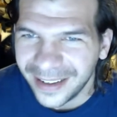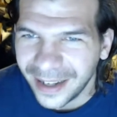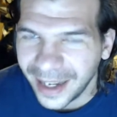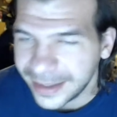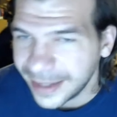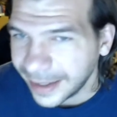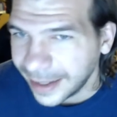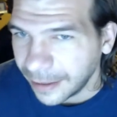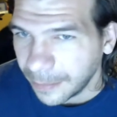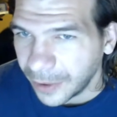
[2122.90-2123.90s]
Hey, take
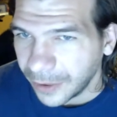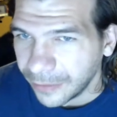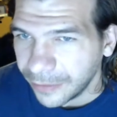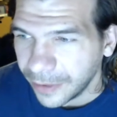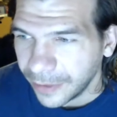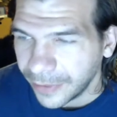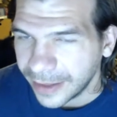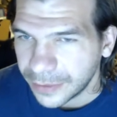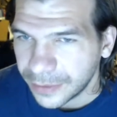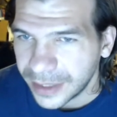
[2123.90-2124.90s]
care, Merv.
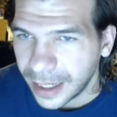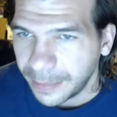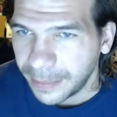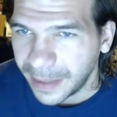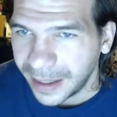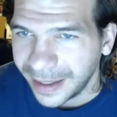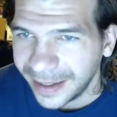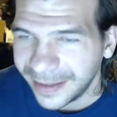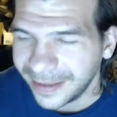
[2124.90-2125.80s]
Thanks for stopping by.